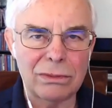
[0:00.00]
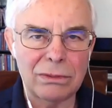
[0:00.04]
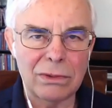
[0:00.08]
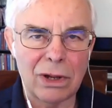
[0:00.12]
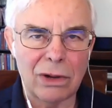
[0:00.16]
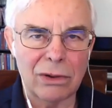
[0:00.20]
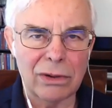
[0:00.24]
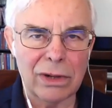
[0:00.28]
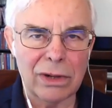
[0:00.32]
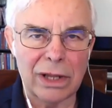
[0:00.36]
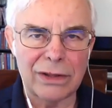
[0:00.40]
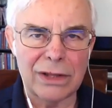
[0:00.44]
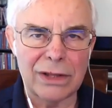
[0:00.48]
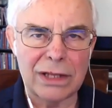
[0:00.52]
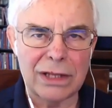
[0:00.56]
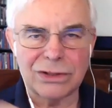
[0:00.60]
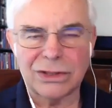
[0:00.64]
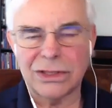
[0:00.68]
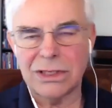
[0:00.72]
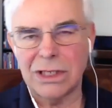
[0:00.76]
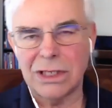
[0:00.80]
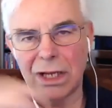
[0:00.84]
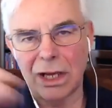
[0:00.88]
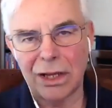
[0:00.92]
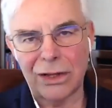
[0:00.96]
Okay, that's
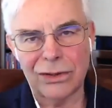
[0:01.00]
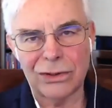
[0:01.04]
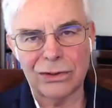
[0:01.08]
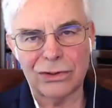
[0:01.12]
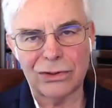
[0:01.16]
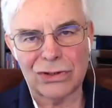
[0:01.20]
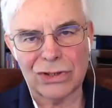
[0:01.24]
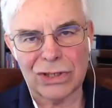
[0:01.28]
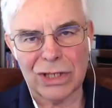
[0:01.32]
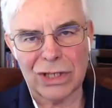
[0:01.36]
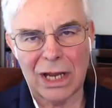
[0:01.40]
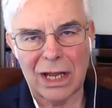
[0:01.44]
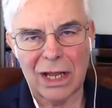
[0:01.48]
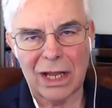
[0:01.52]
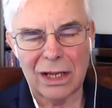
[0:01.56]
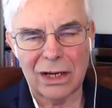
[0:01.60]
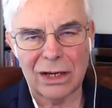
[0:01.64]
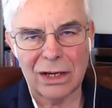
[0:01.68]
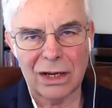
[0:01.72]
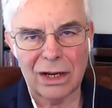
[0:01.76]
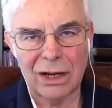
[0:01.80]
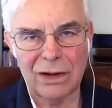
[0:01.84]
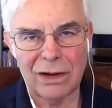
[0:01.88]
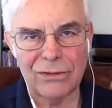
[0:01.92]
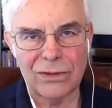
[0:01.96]
the other
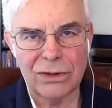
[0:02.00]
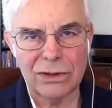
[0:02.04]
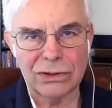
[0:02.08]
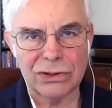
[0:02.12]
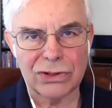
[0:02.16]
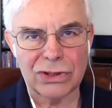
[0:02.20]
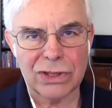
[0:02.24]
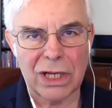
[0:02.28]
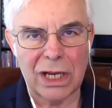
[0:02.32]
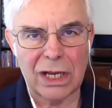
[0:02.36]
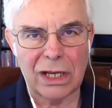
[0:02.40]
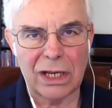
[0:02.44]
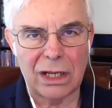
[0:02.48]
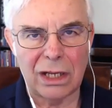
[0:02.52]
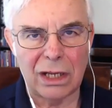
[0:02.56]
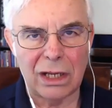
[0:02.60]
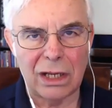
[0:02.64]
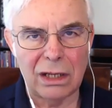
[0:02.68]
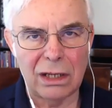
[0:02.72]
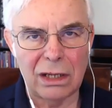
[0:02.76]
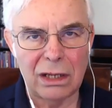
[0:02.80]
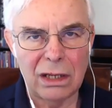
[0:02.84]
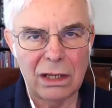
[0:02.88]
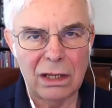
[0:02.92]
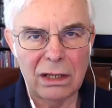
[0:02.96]
side of your
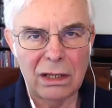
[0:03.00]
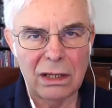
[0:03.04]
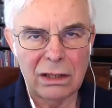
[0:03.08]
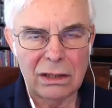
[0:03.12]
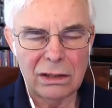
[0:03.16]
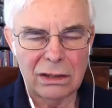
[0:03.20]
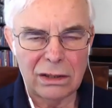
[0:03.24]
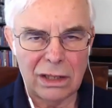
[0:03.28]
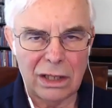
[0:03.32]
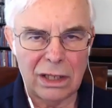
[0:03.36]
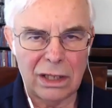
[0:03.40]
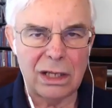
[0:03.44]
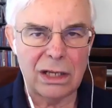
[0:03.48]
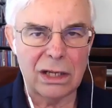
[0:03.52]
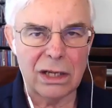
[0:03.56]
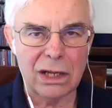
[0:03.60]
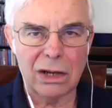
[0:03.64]
psyche. The ego